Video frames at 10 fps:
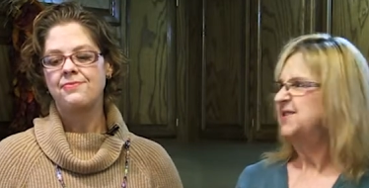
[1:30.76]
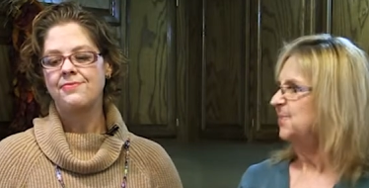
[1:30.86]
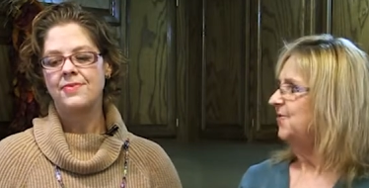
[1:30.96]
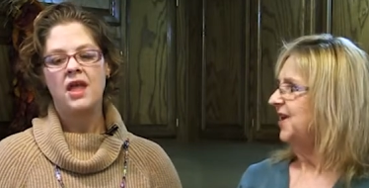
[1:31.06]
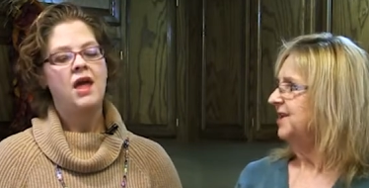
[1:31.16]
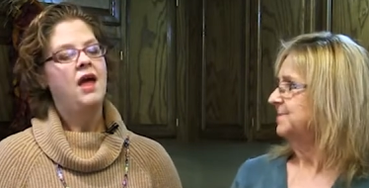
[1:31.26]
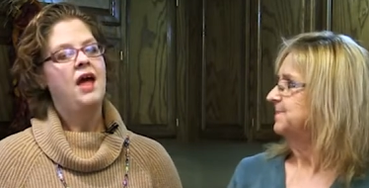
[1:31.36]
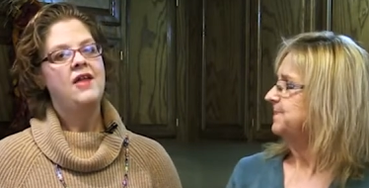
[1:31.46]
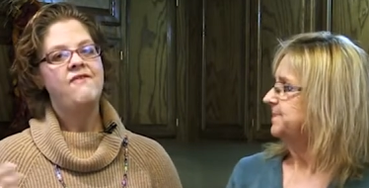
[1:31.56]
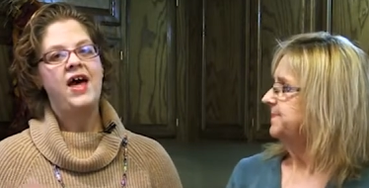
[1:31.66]
Speaker 1: some fun.
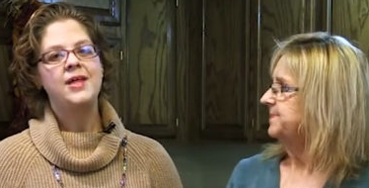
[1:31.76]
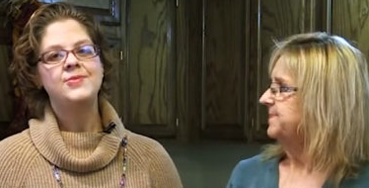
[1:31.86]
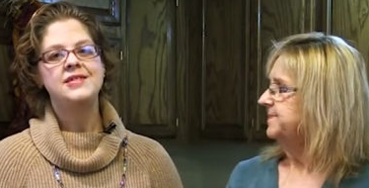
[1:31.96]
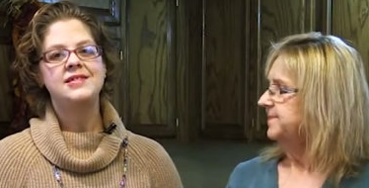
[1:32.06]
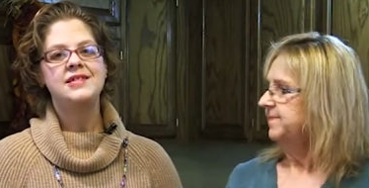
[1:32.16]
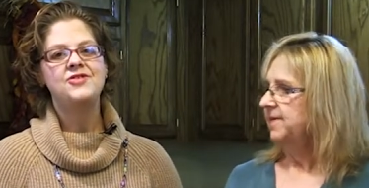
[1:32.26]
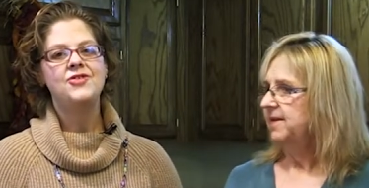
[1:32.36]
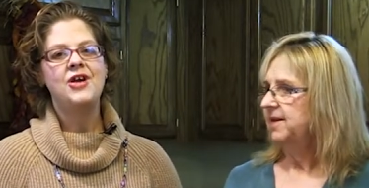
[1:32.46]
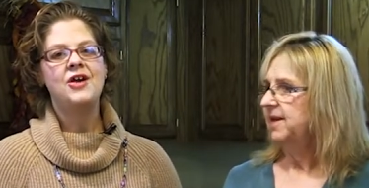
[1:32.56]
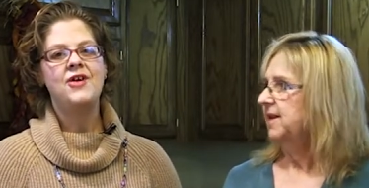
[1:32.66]
And if Adams isn't in
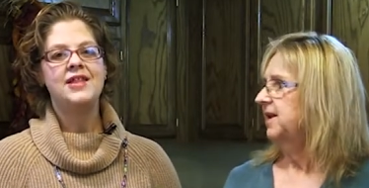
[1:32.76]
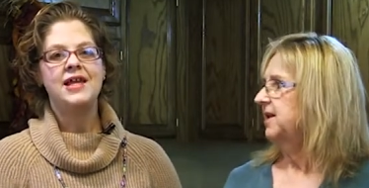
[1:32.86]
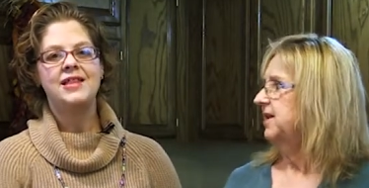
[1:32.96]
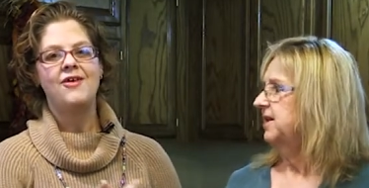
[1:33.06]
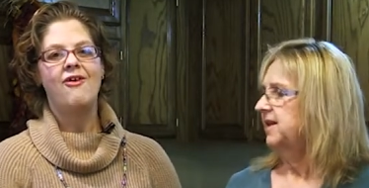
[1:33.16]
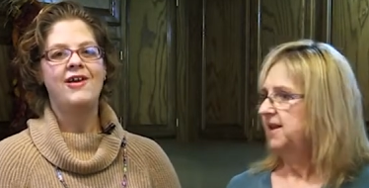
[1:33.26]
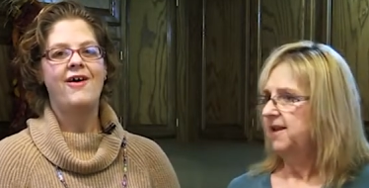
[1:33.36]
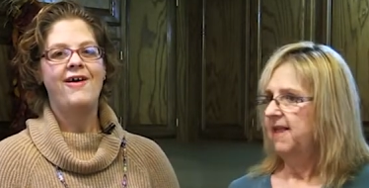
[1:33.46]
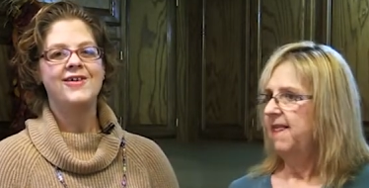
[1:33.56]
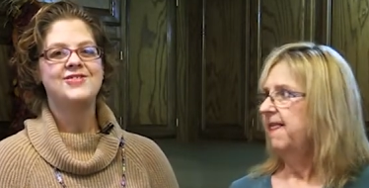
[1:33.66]
your area like there are in
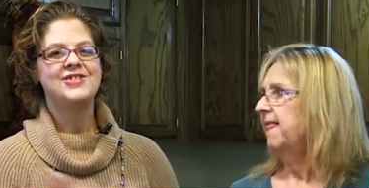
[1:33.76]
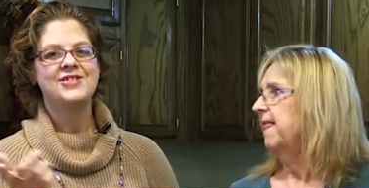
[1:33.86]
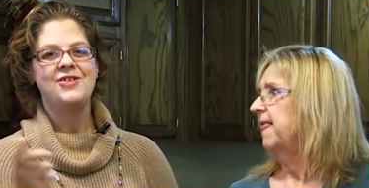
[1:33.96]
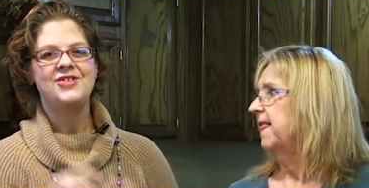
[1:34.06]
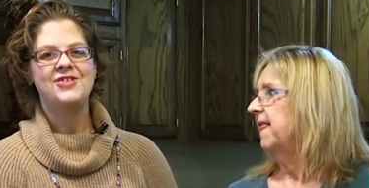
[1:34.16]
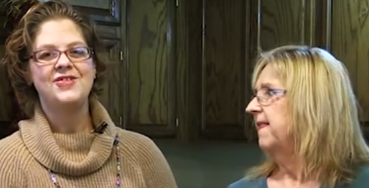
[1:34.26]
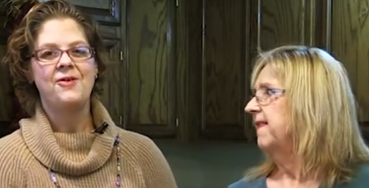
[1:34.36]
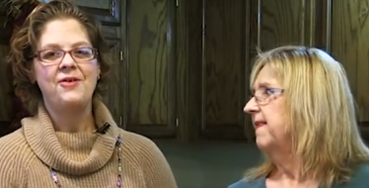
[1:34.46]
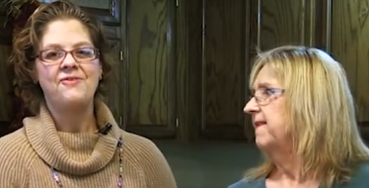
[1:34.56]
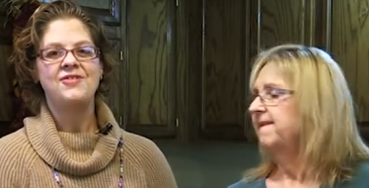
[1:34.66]
ours, you can go to your
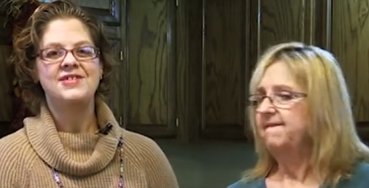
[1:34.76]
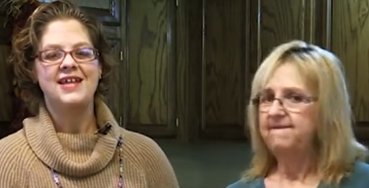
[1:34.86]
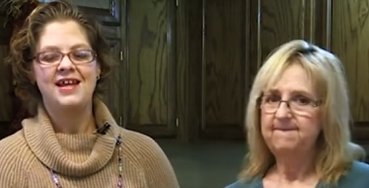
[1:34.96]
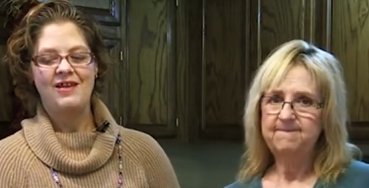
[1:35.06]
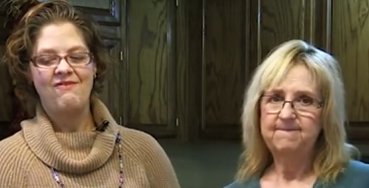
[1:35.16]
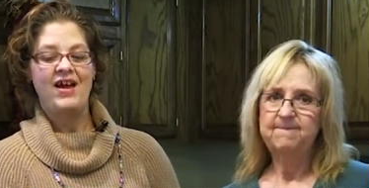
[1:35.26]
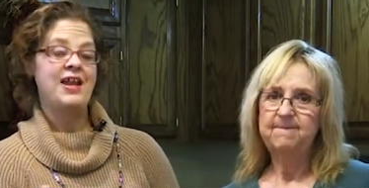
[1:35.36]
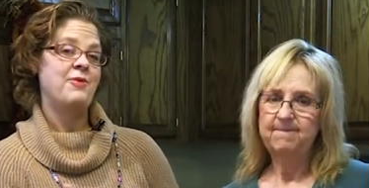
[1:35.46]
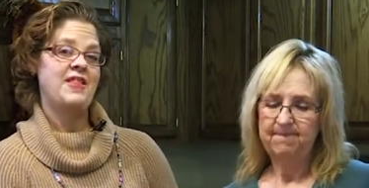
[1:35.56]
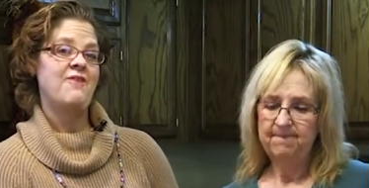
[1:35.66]
local fruit stand and find
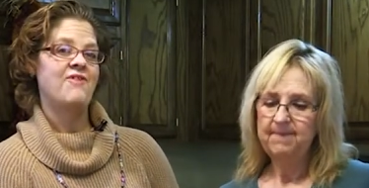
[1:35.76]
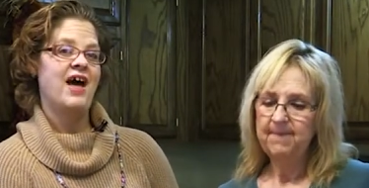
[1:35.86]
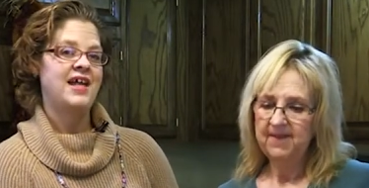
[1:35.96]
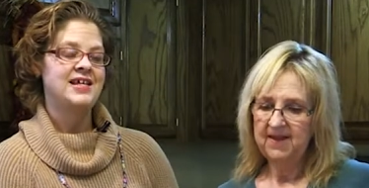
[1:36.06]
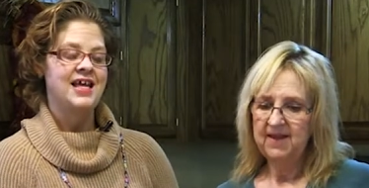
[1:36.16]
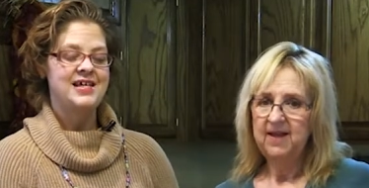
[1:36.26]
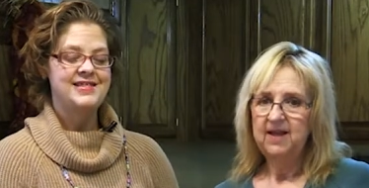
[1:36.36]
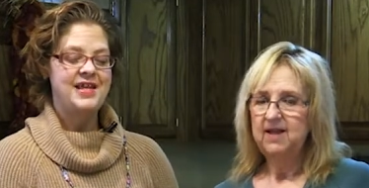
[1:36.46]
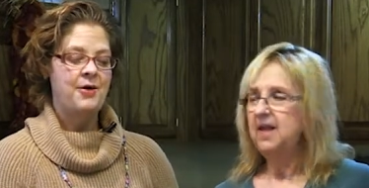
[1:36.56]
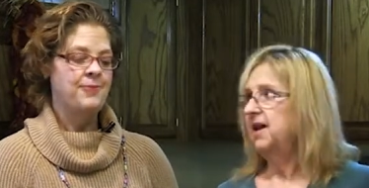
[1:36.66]
out what they've got.
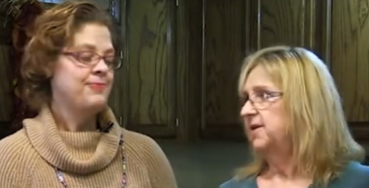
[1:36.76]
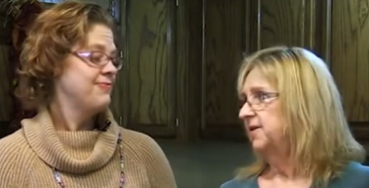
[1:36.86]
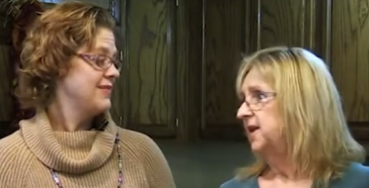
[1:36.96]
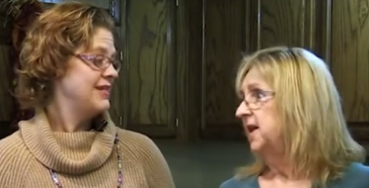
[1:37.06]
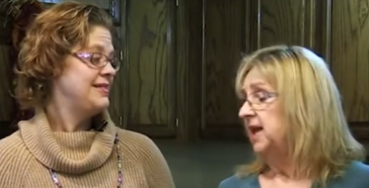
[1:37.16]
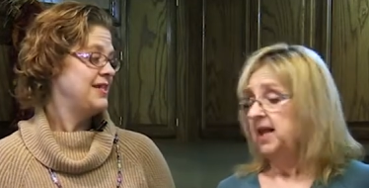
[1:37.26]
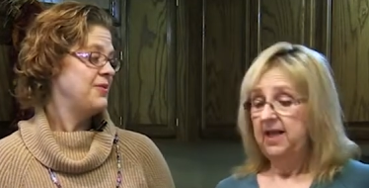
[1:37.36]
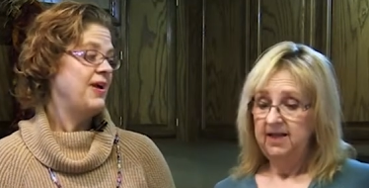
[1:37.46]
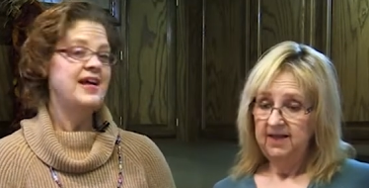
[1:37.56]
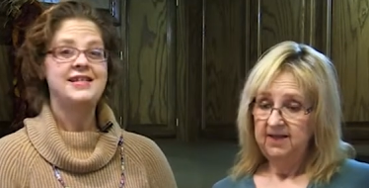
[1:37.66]
So stick
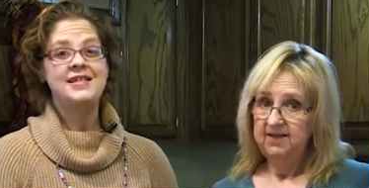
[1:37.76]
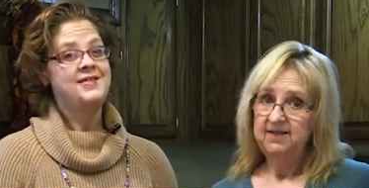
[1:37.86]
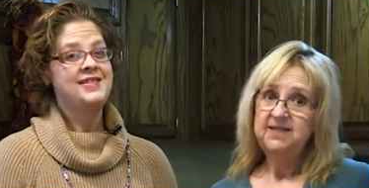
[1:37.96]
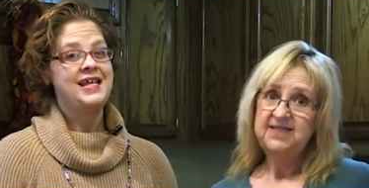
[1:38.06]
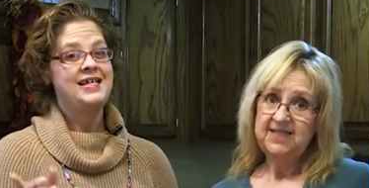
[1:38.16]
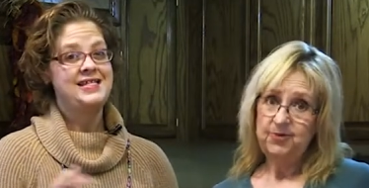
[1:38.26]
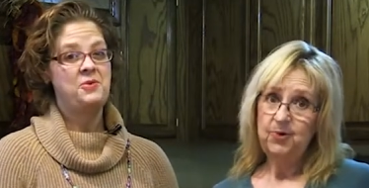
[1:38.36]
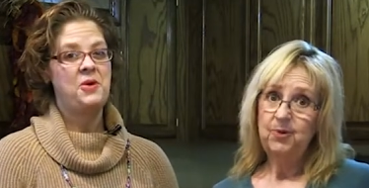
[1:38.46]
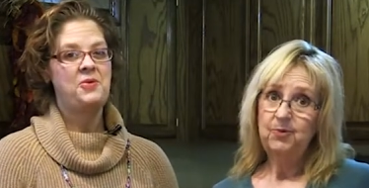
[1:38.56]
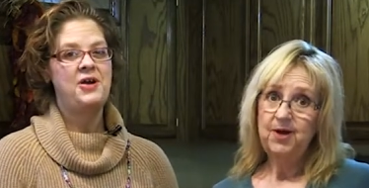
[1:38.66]
around see, see
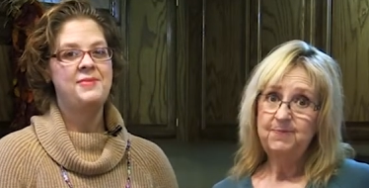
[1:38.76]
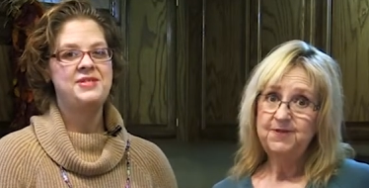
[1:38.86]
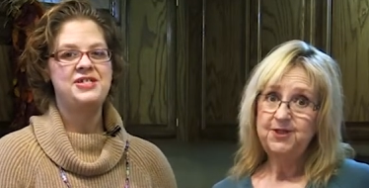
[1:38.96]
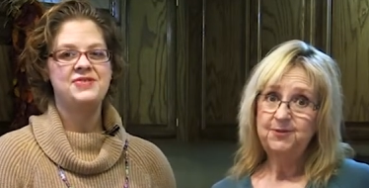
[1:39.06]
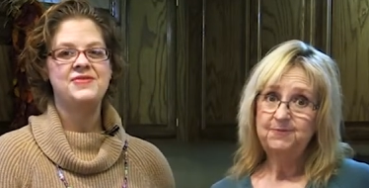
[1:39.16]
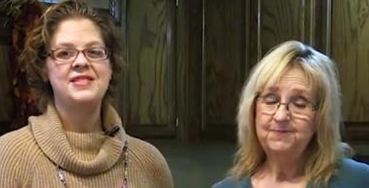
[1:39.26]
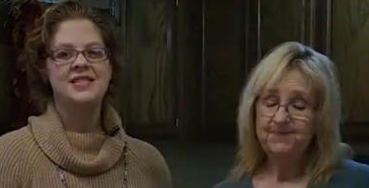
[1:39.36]
what, we're up to.